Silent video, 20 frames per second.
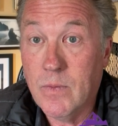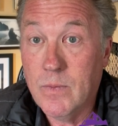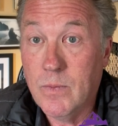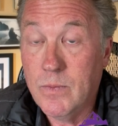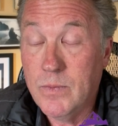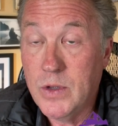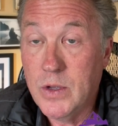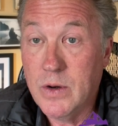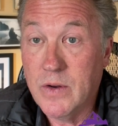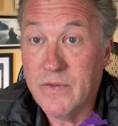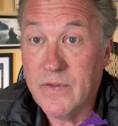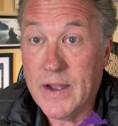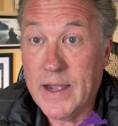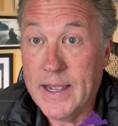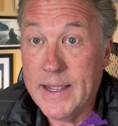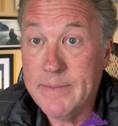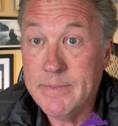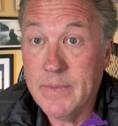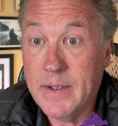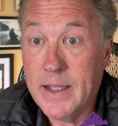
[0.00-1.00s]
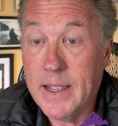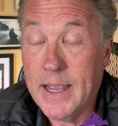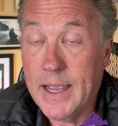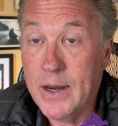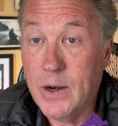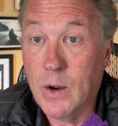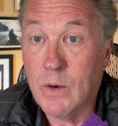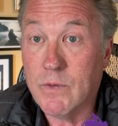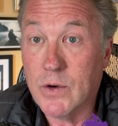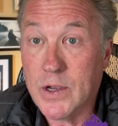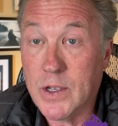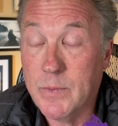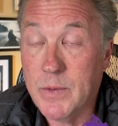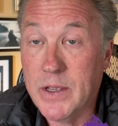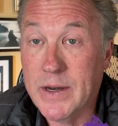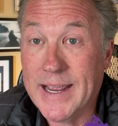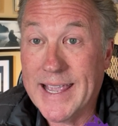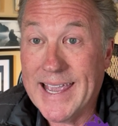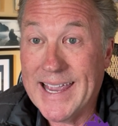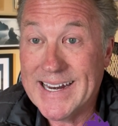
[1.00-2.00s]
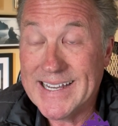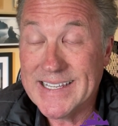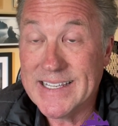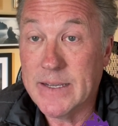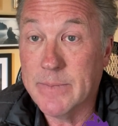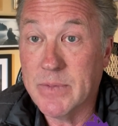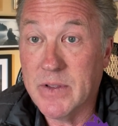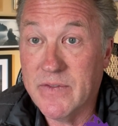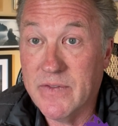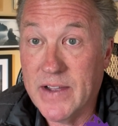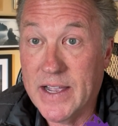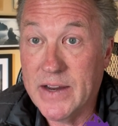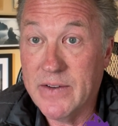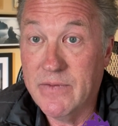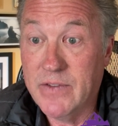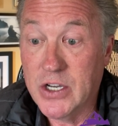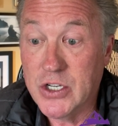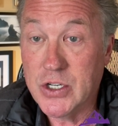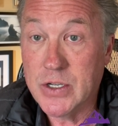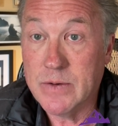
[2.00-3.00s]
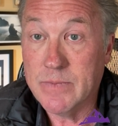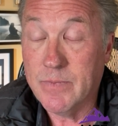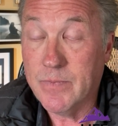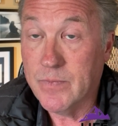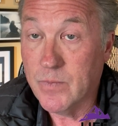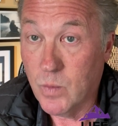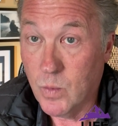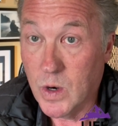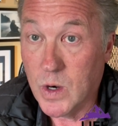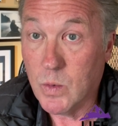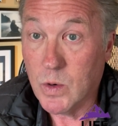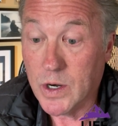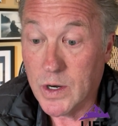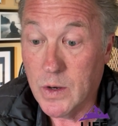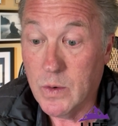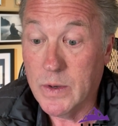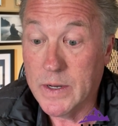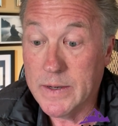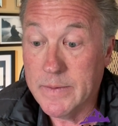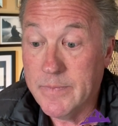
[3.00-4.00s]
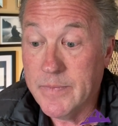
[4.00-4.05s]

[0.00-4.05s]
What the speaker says: unify and over-communicate a simplified vision where we're going.